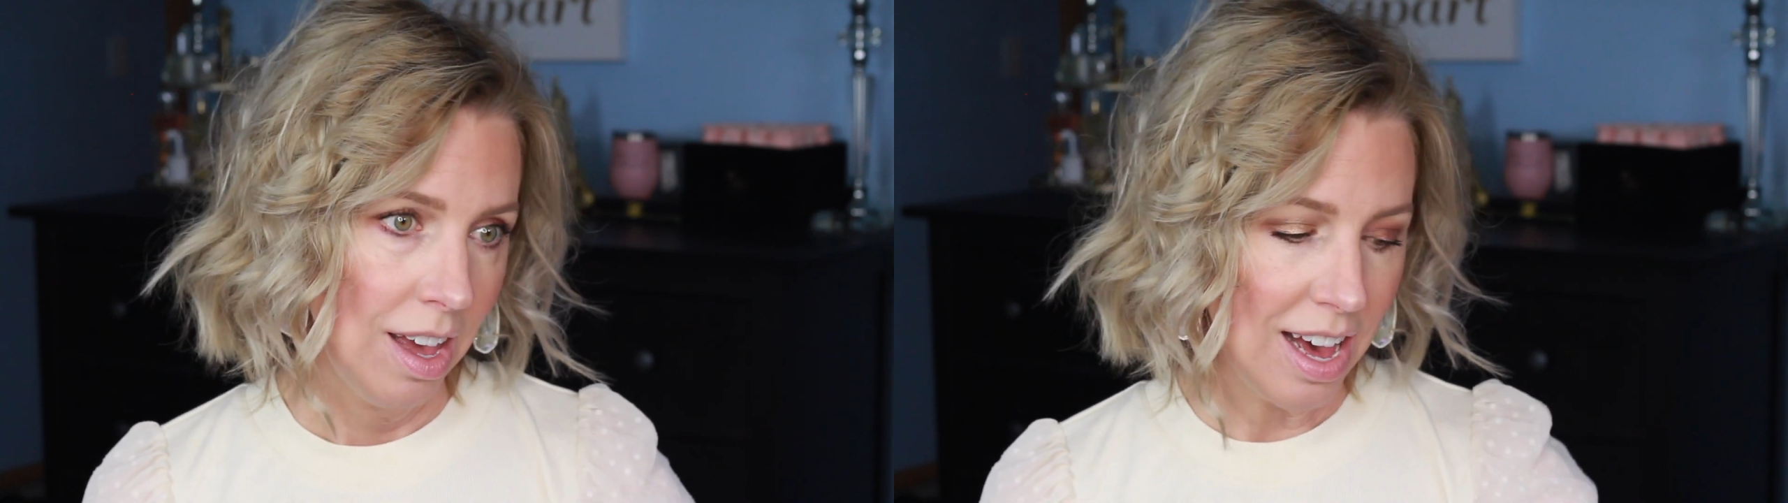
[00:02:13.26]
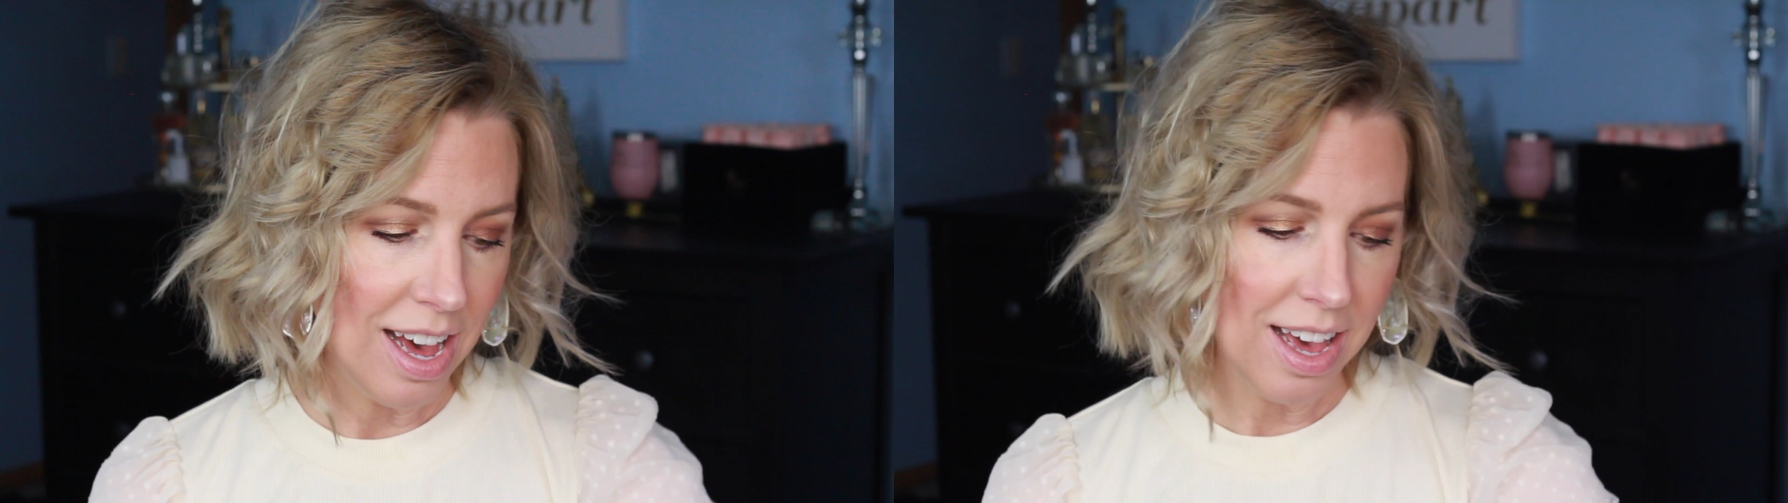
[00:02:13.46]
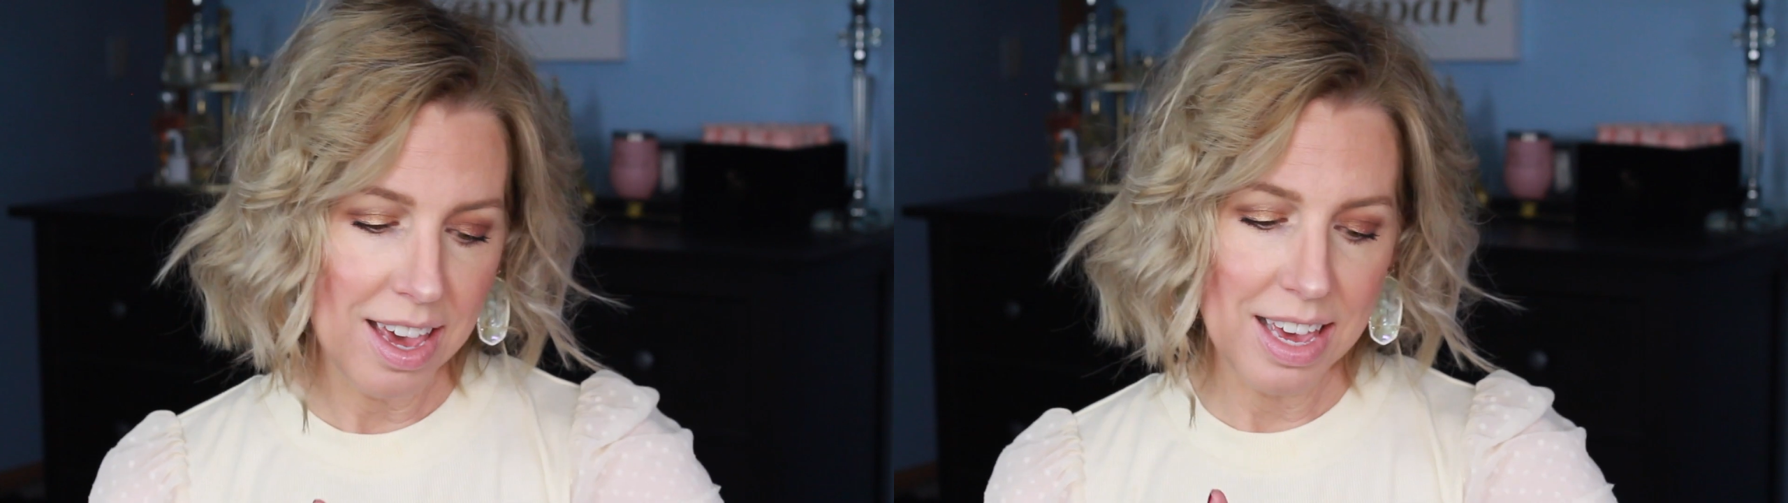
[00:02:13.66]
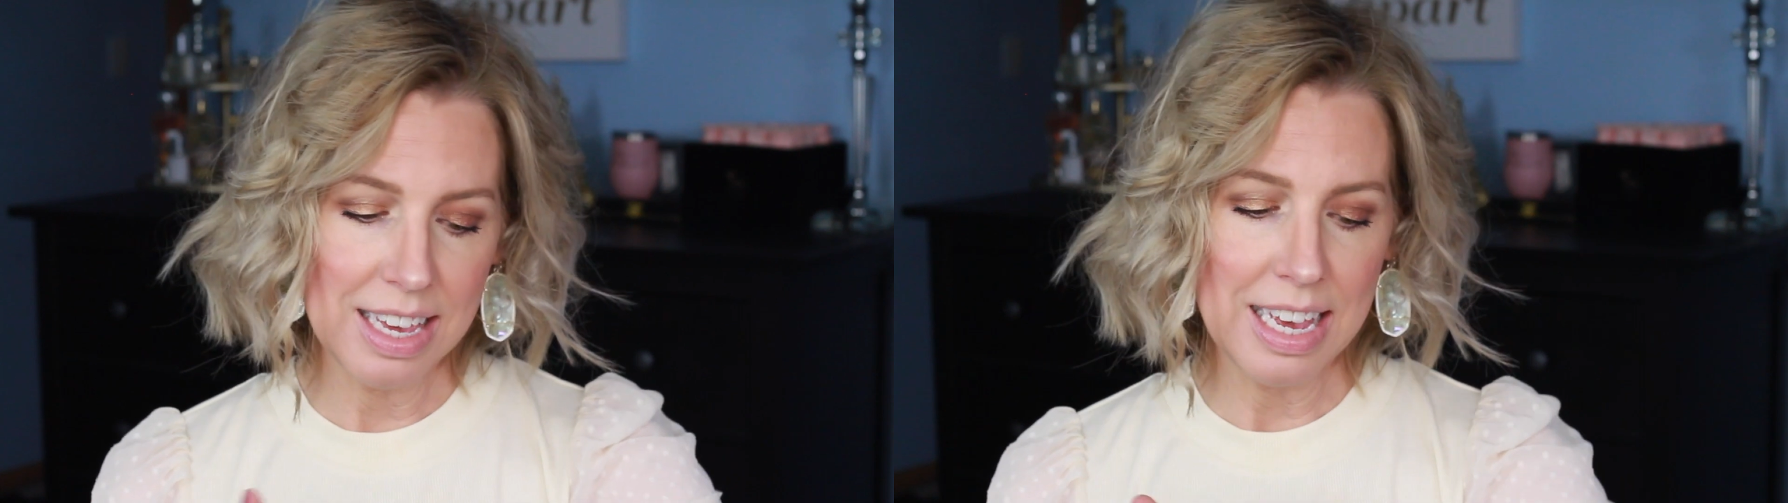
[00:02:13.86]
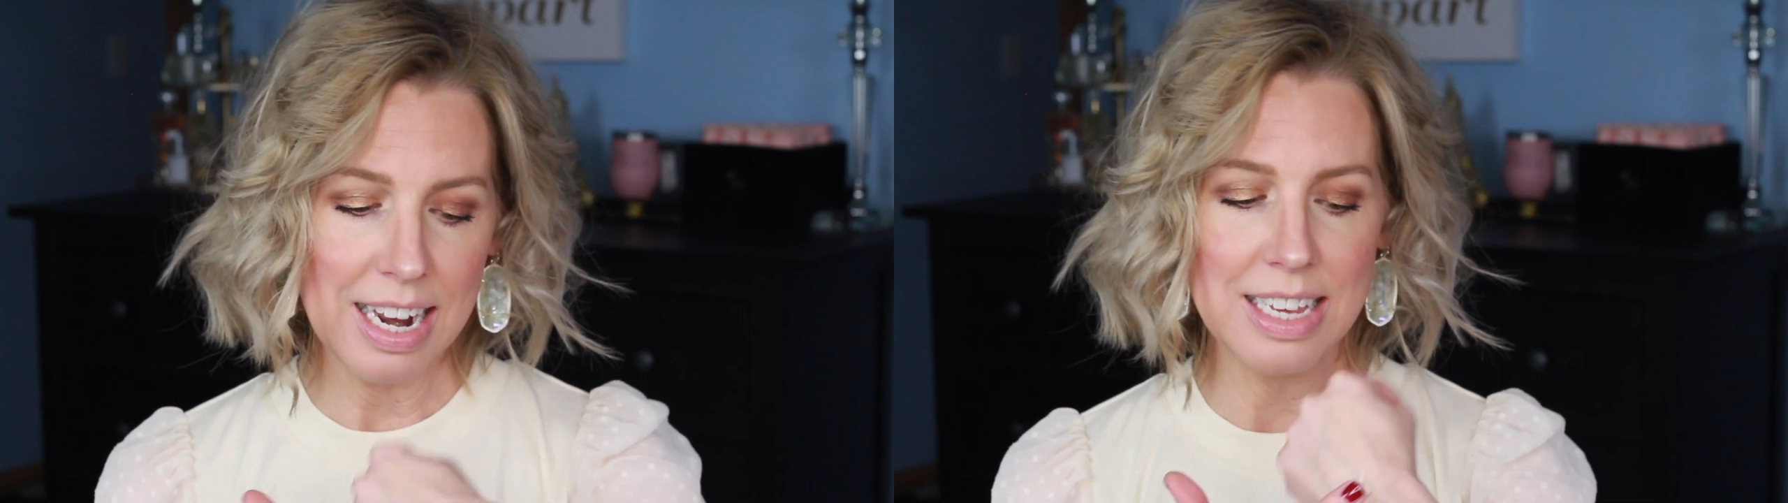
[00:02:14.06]
I
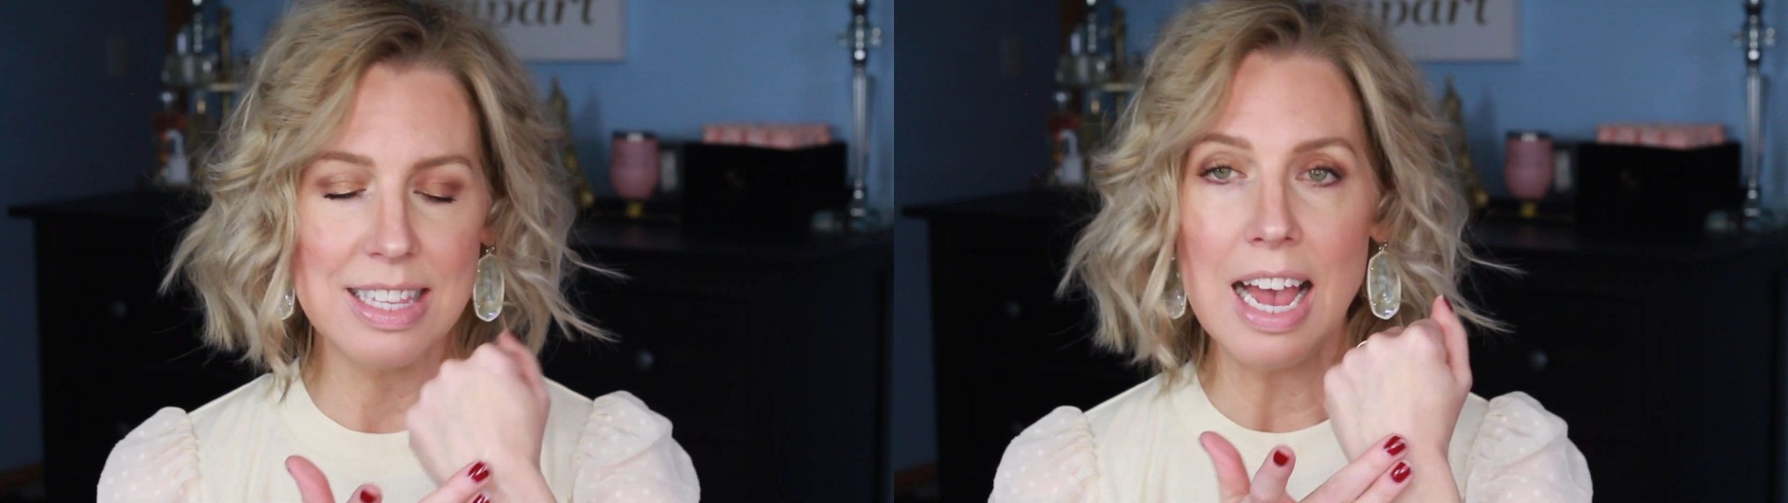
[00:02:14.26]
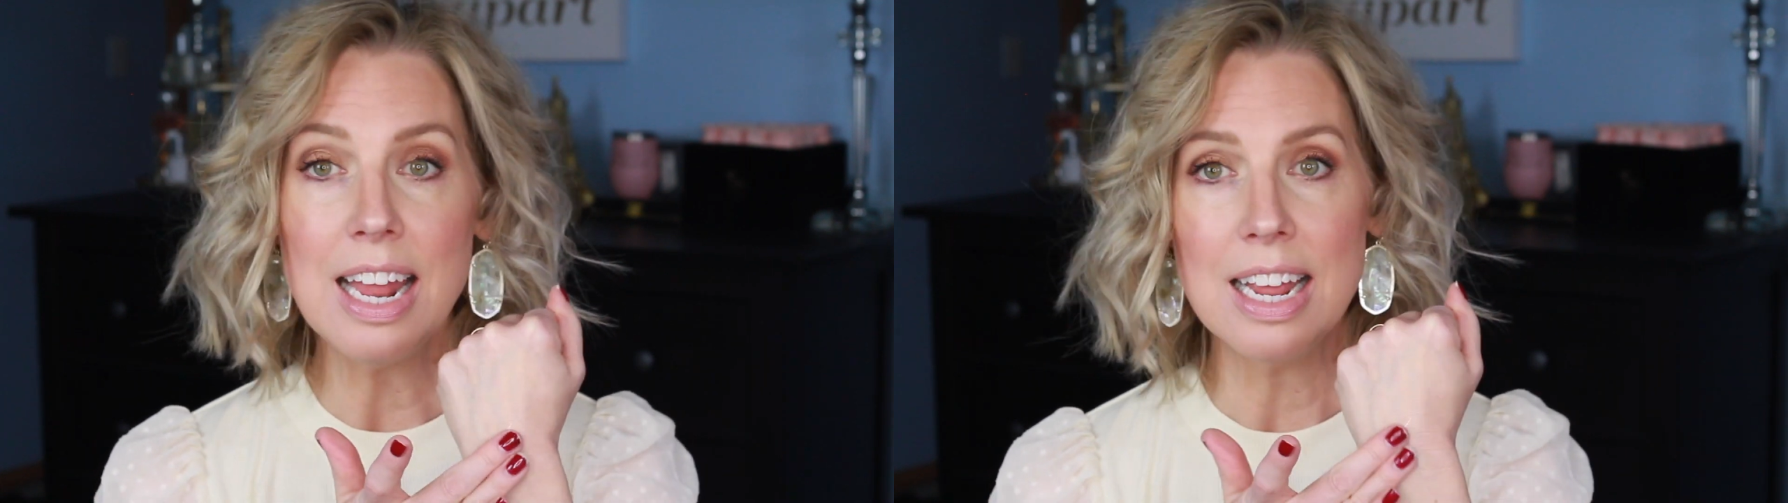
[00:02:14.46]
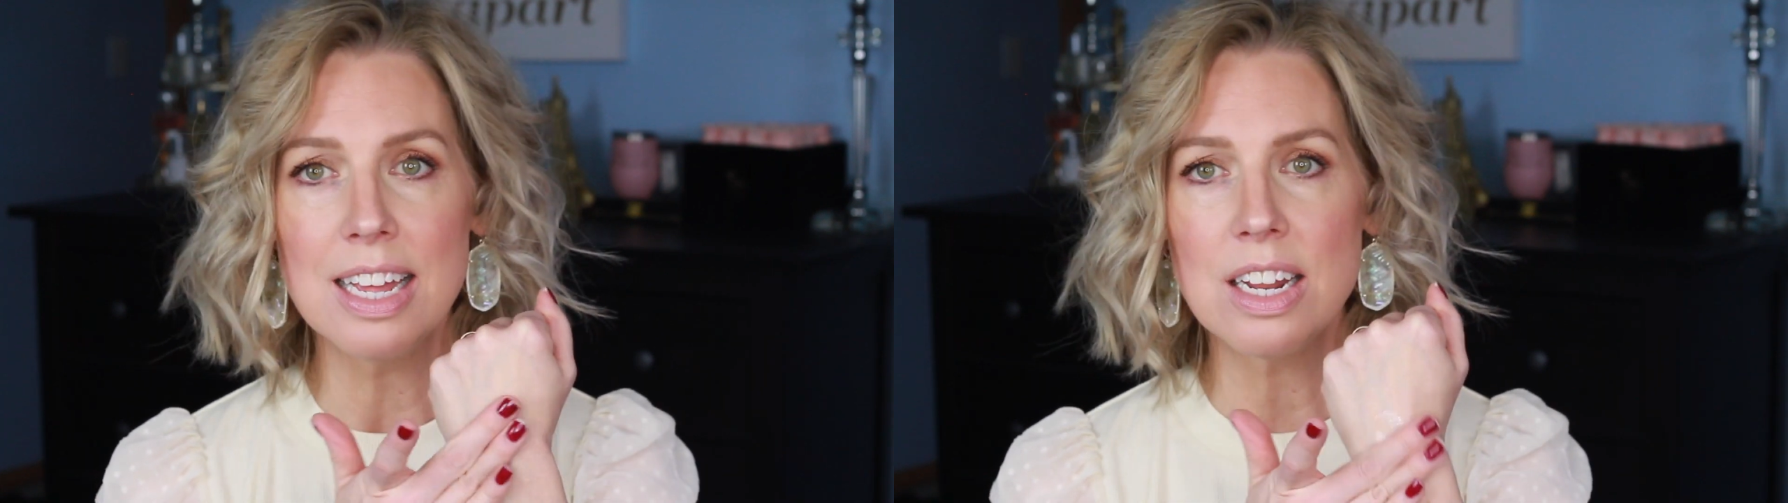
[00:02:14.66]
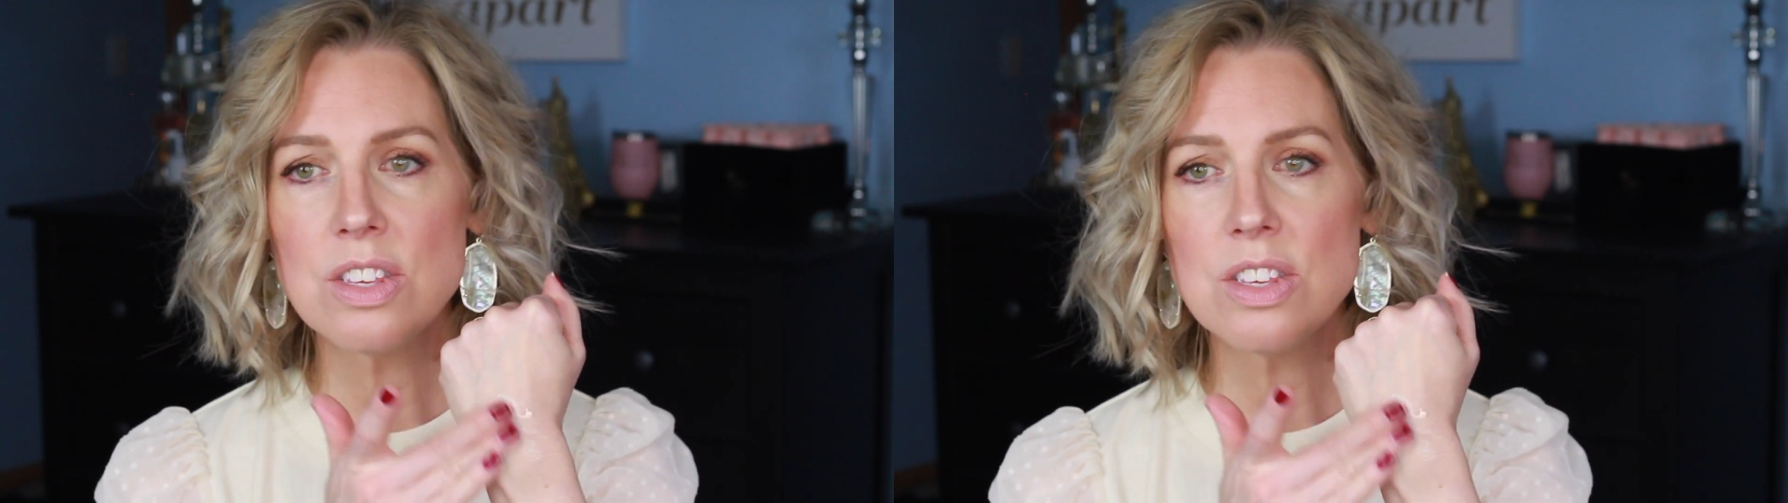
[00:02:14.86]
get excited.